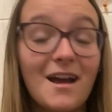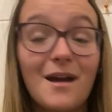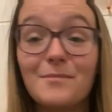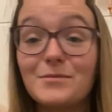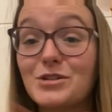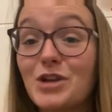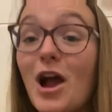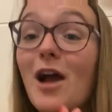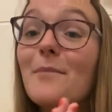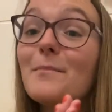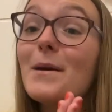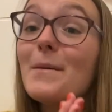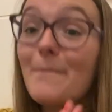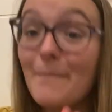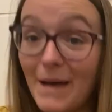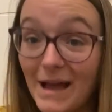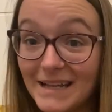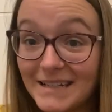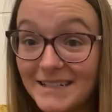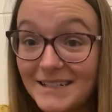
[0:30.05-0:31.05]
I'm trying my
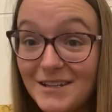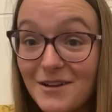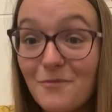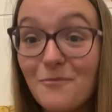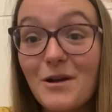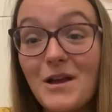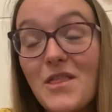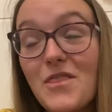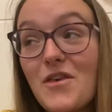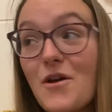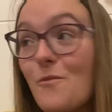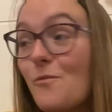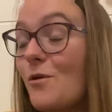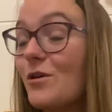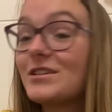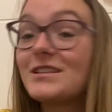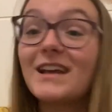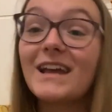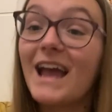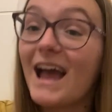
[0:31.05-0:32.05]
best with
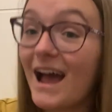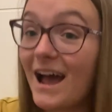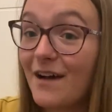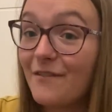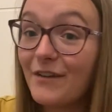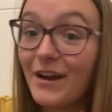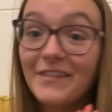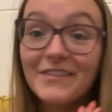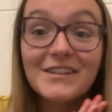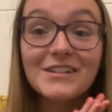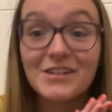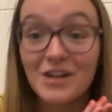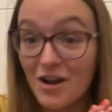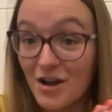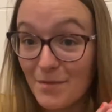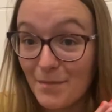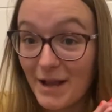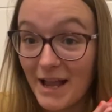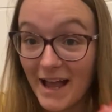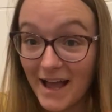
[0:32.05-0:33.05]
what I have and the
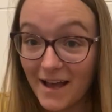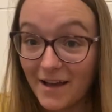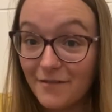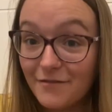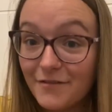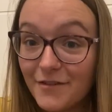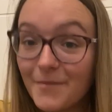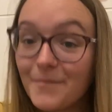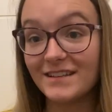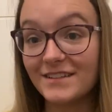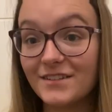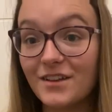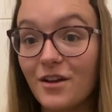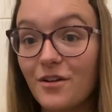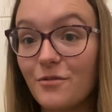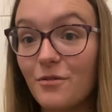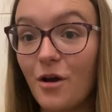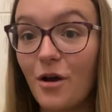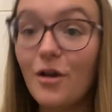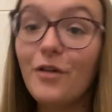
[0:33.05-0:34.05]
time I have.
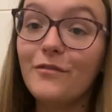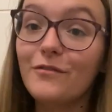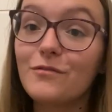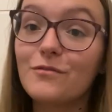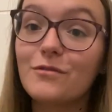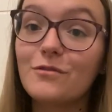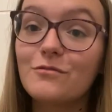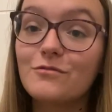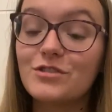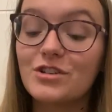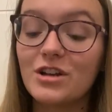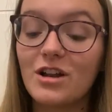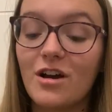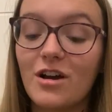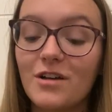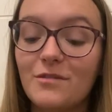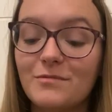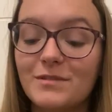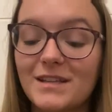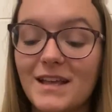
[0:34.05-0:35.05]
So overall,
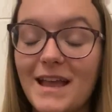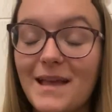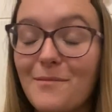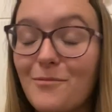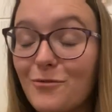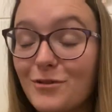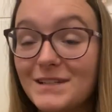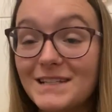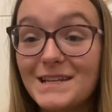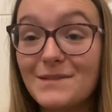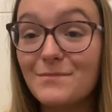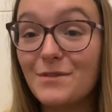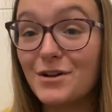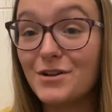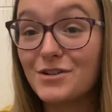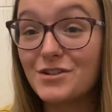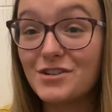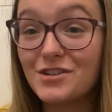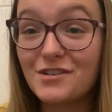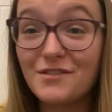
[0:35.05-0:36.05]
July was a pretty
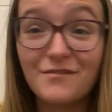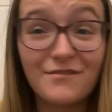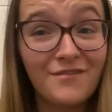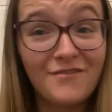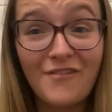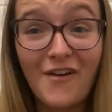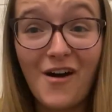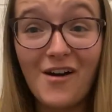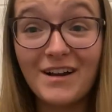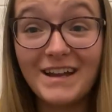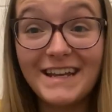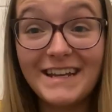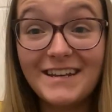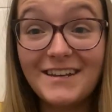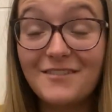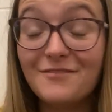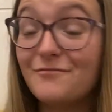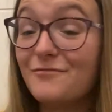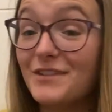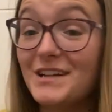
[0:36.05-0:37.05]
much
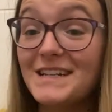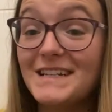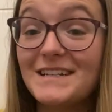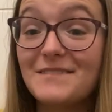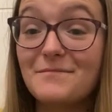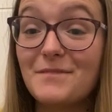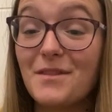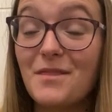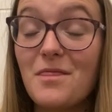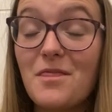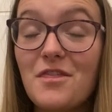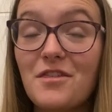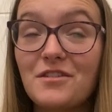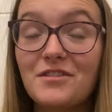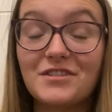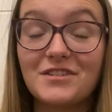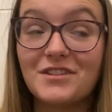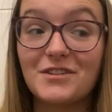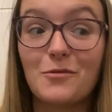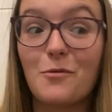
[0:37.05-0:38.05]
fine reading month,
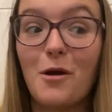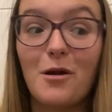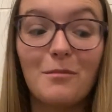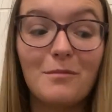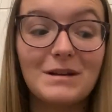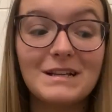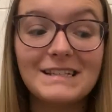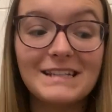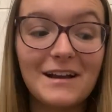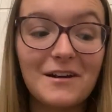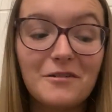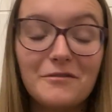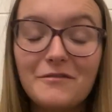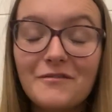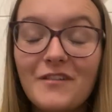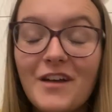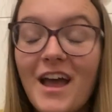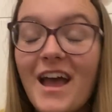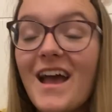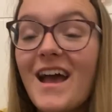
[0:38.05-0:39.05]
just to quote
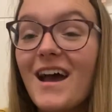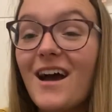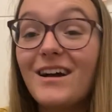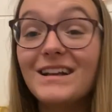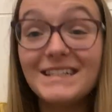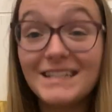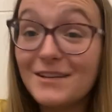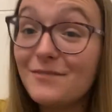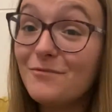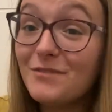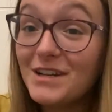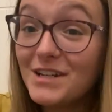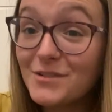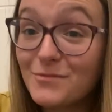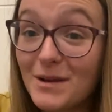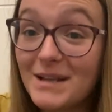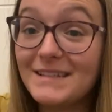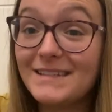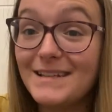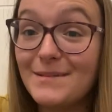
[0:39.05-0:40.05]
myself. I did read
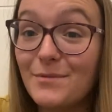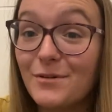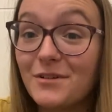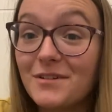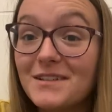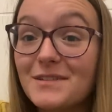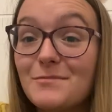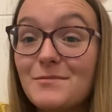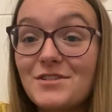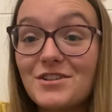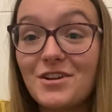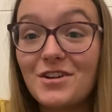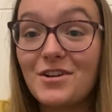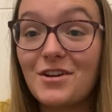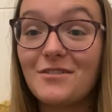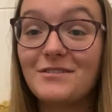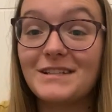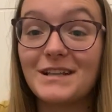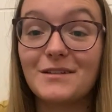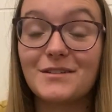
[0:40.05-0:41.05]
20 books, which I
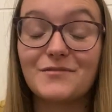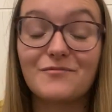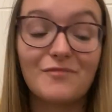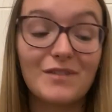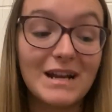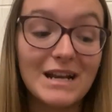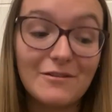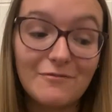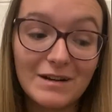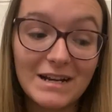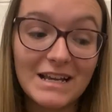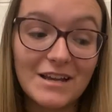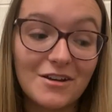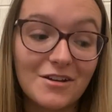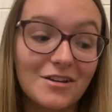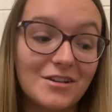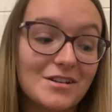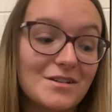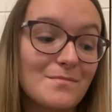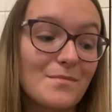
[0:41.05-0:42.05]
know sounds really, really
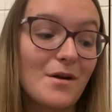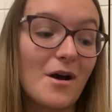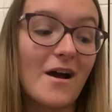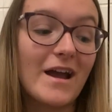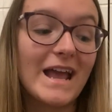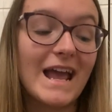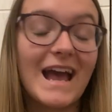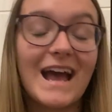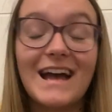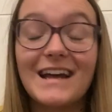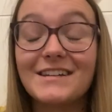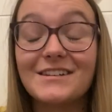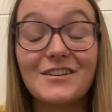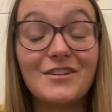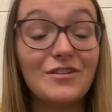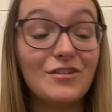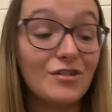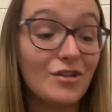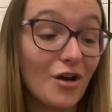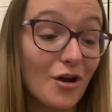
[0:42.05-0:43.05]
good, but I had
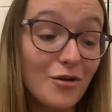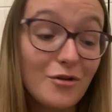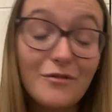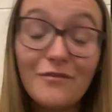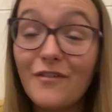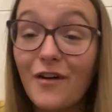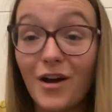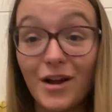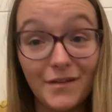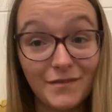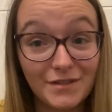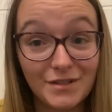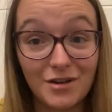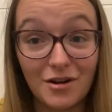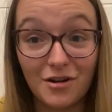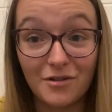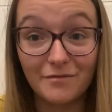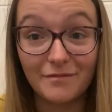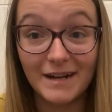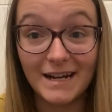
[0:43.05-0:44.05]
no
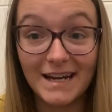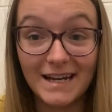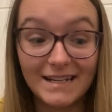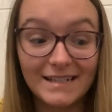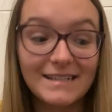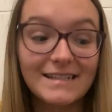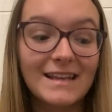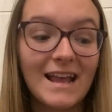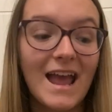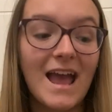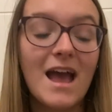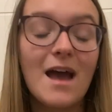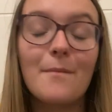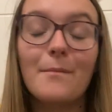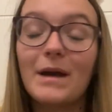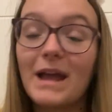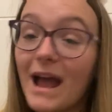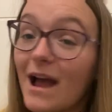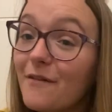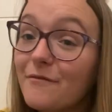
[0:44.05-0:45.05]
5-star reads.
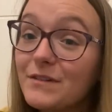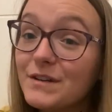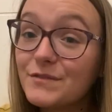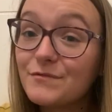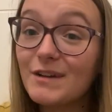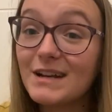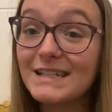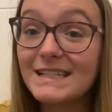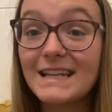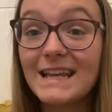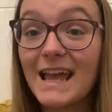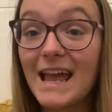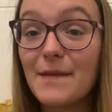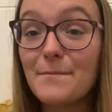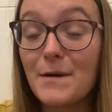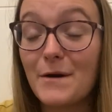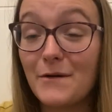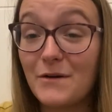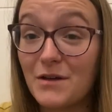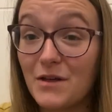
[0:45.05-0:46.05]
My average rating
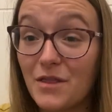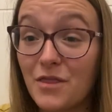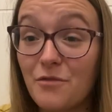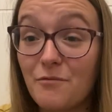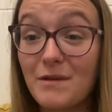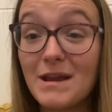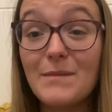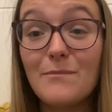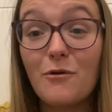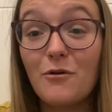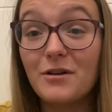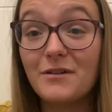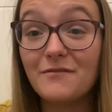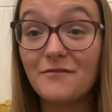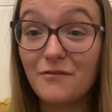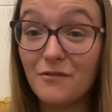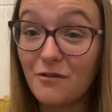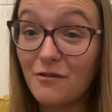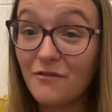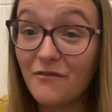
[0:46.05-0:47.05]
came out at a
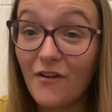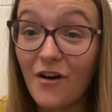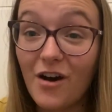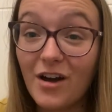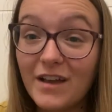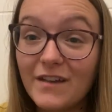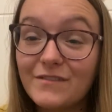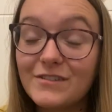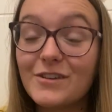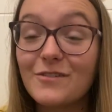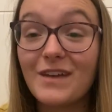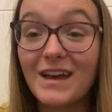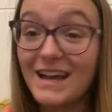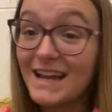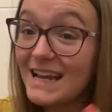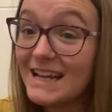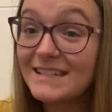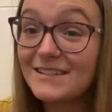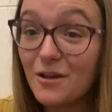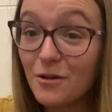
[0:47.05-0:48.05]
3.45, so that
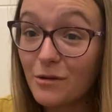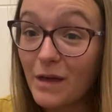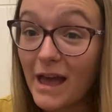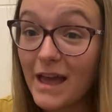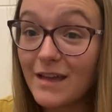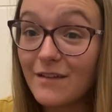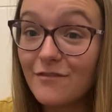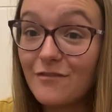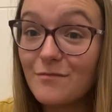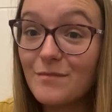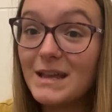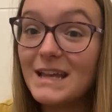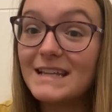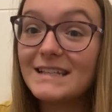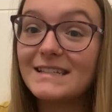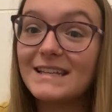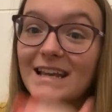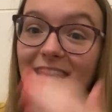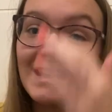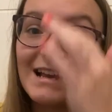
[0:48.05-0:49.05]
is okay for me,
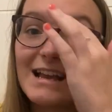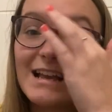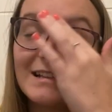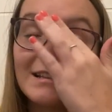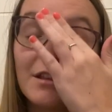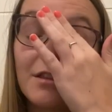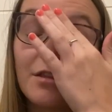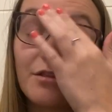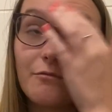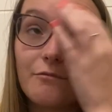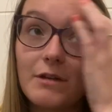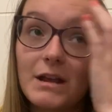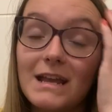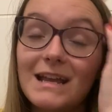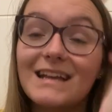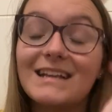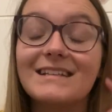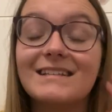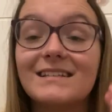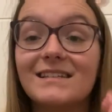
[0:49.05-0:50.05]
seeing as a 3
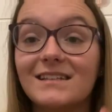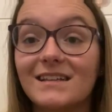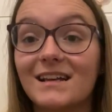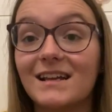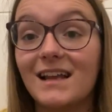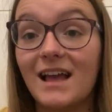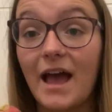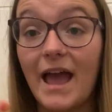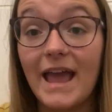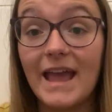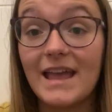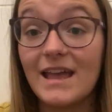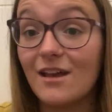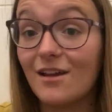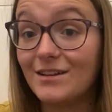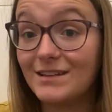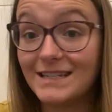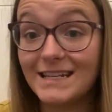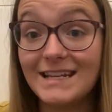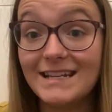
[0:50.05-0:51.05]
is still a
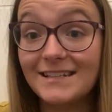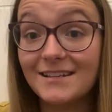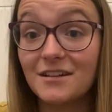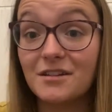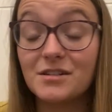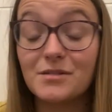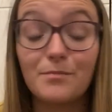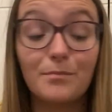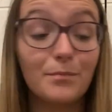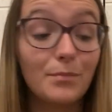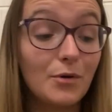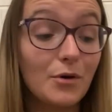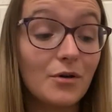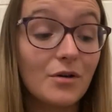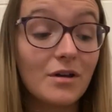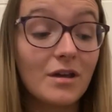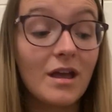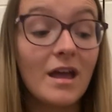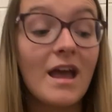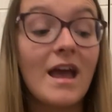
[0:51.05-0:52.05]
decent
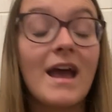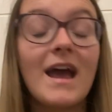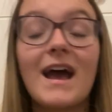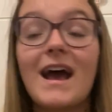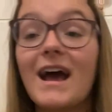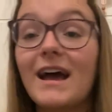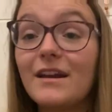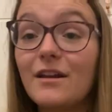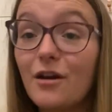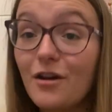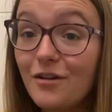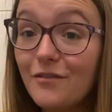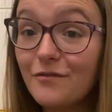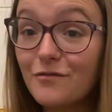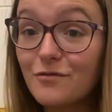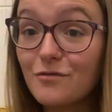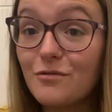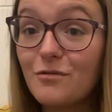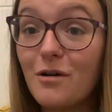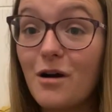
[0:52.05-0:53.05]
book. And
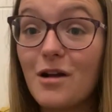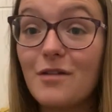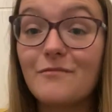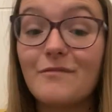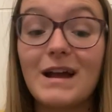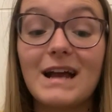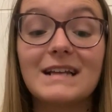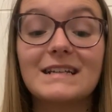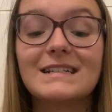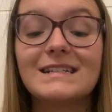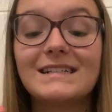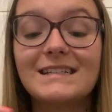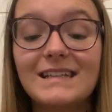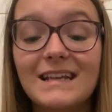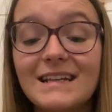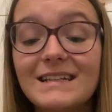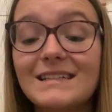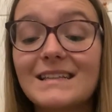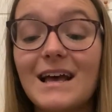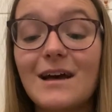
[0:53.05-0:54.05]
overall, I read
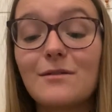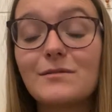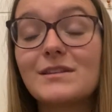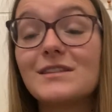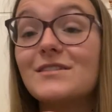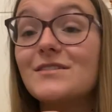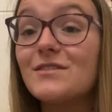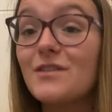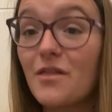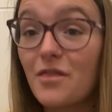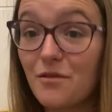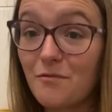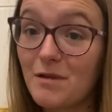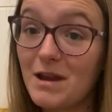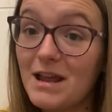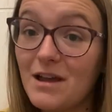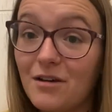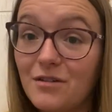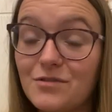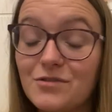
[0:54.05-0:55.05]

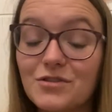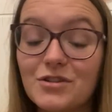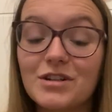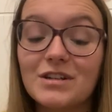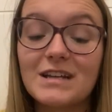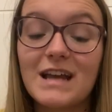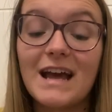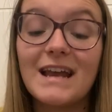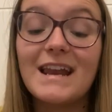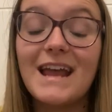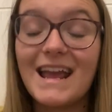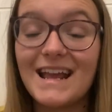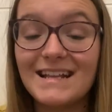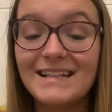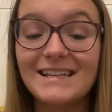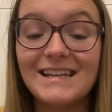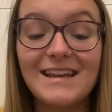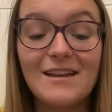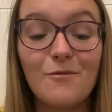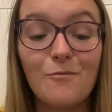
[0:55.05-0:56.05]

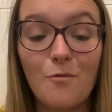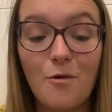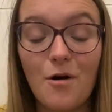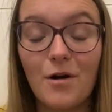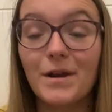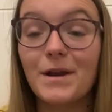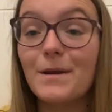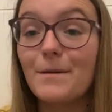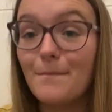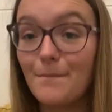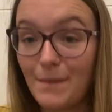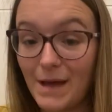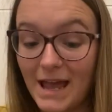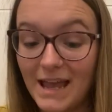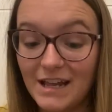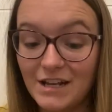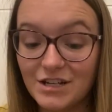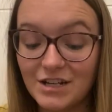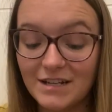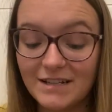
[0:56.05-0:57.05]
6,381
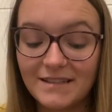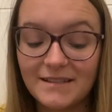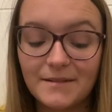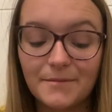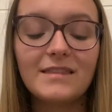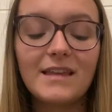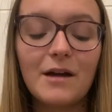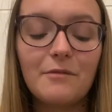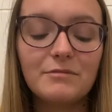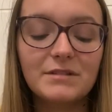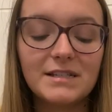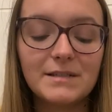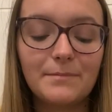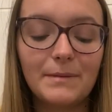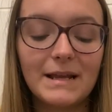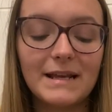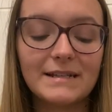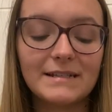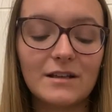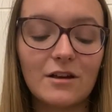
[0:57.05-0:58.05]
pages. That was
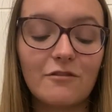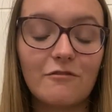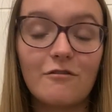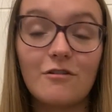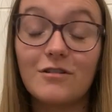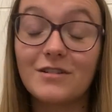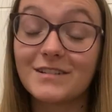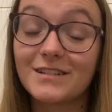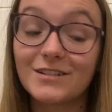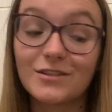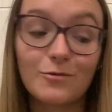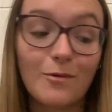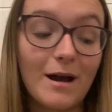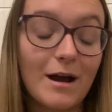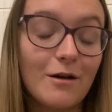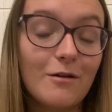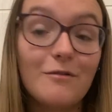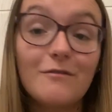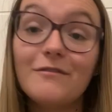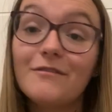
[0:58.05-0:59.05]
split across
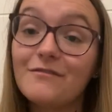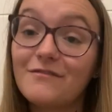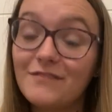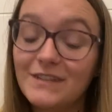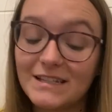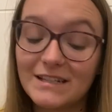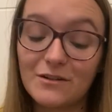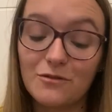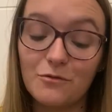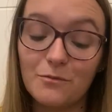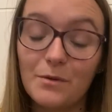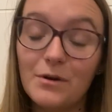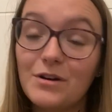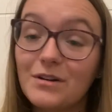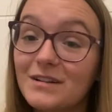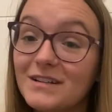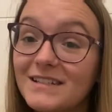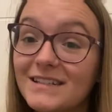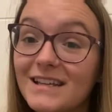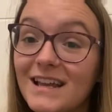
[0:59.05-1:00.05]
12 physical
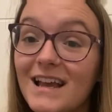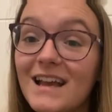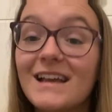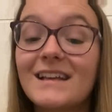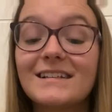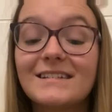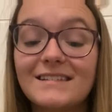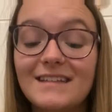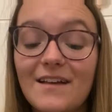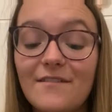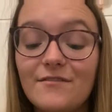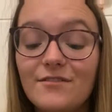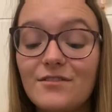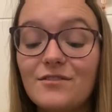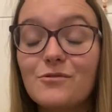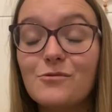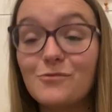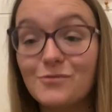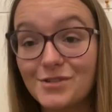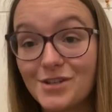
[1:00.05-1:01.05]
books,
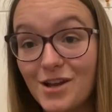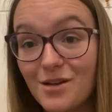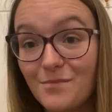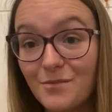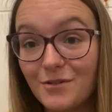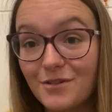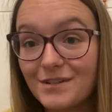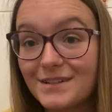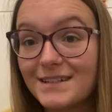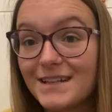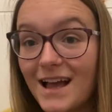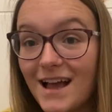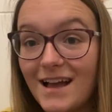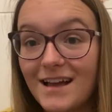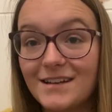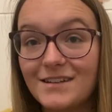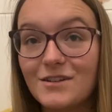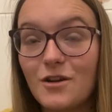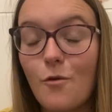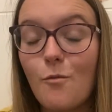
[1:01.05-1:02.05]
7 audiobooks,
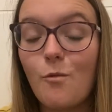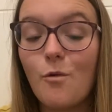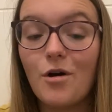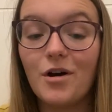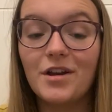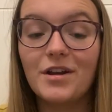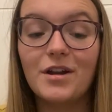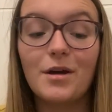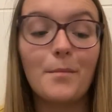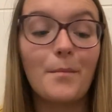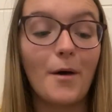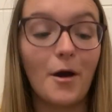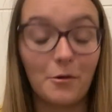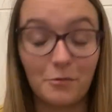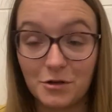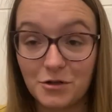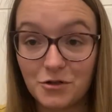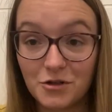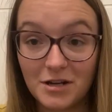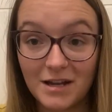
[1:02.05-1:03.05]
and 1
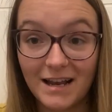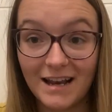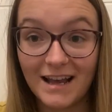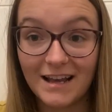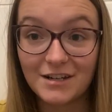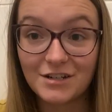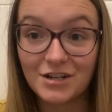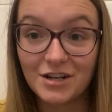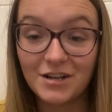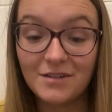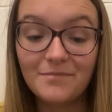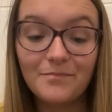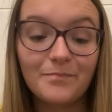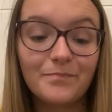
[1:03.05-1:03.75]
poetry collection.